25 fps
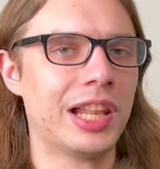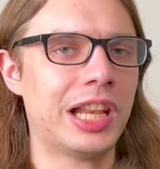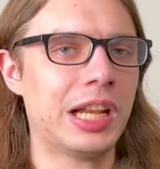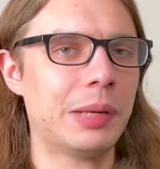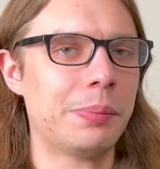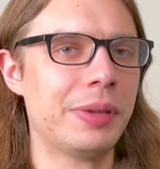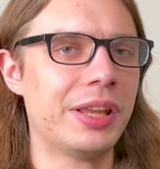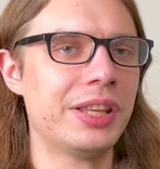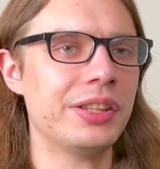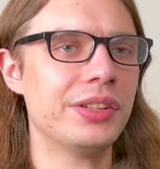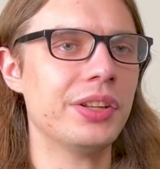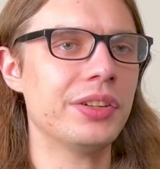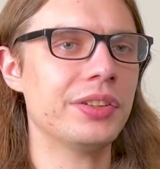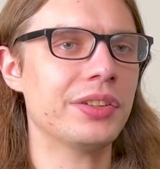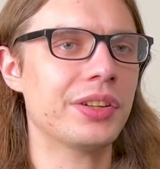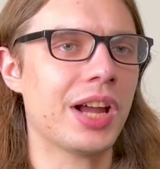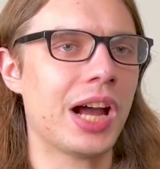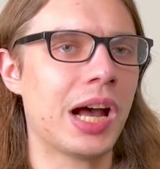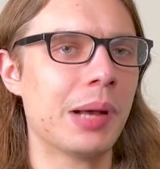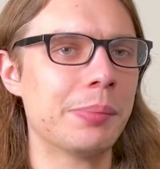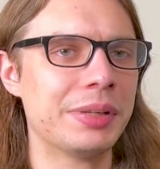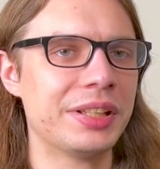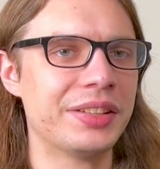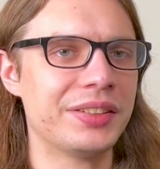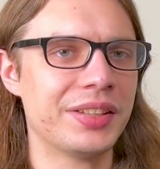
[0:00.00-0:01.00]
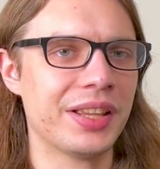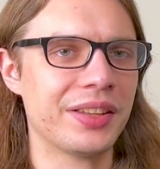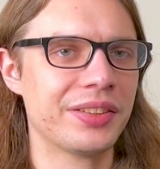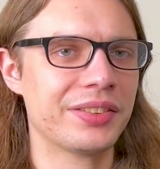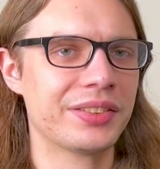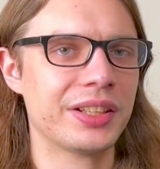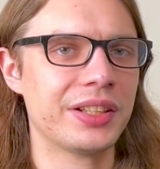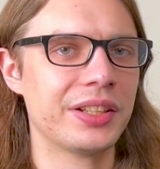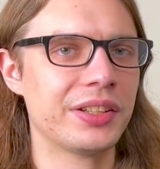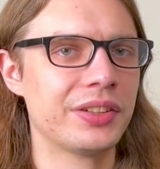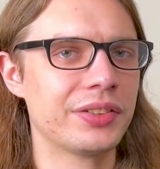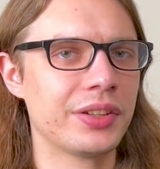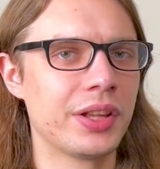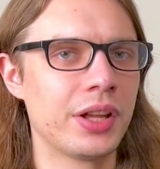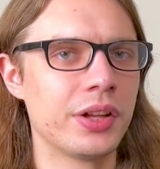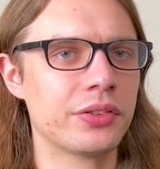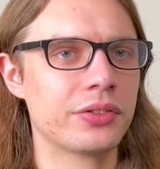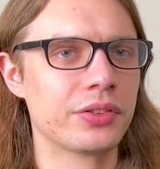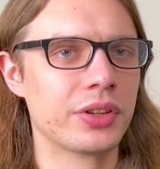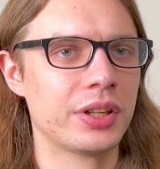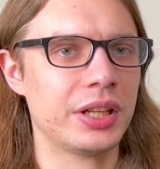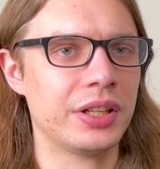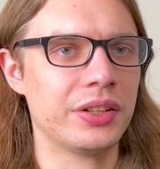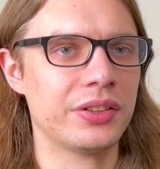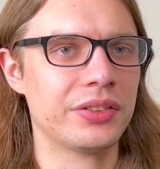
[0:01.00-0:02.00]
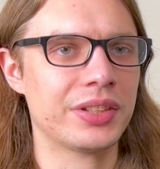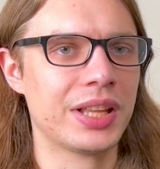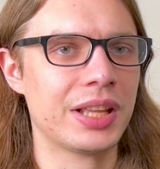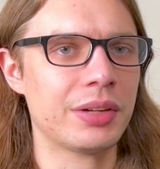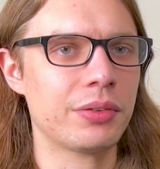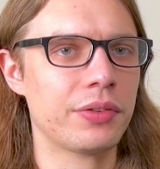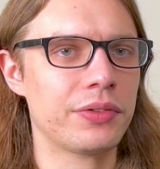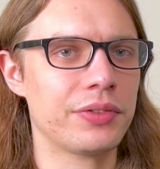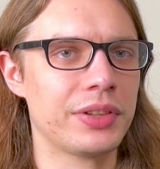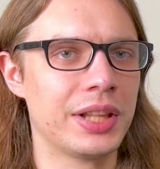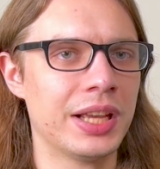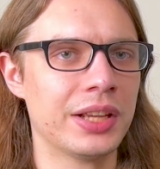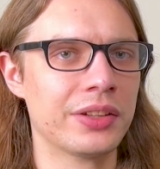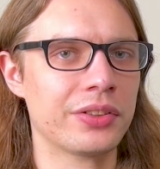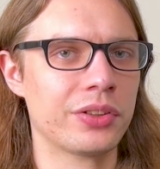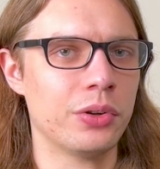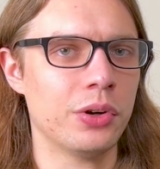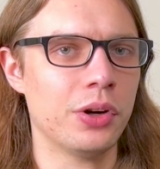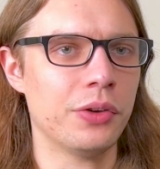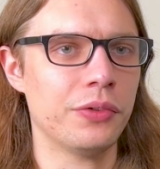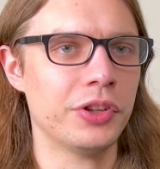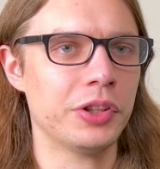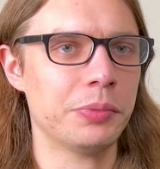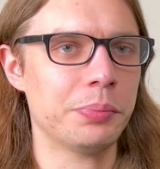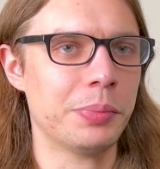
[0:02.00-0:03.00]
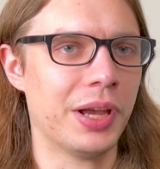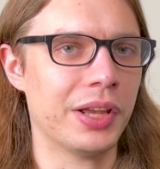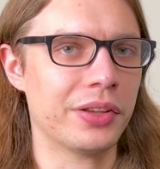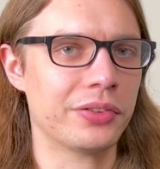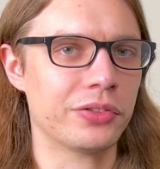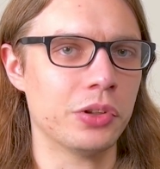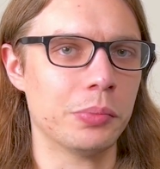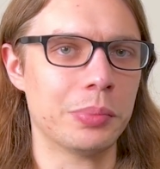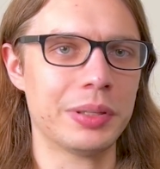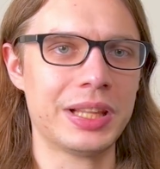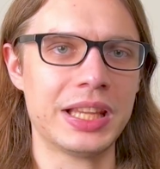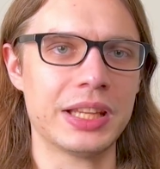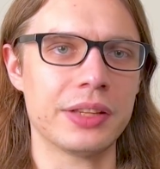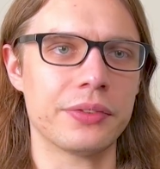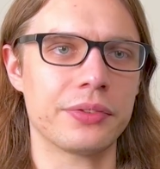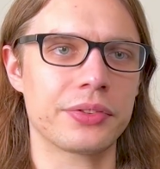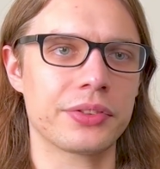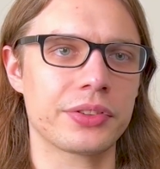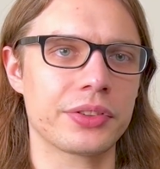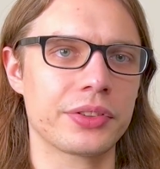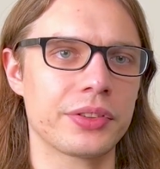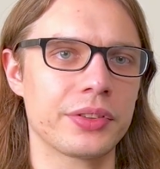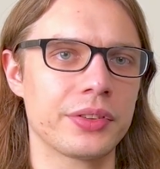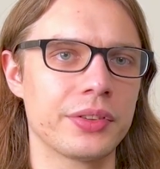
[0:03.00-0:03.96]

an opinion can't be tested as such and instead reflects an author's personal beliefs.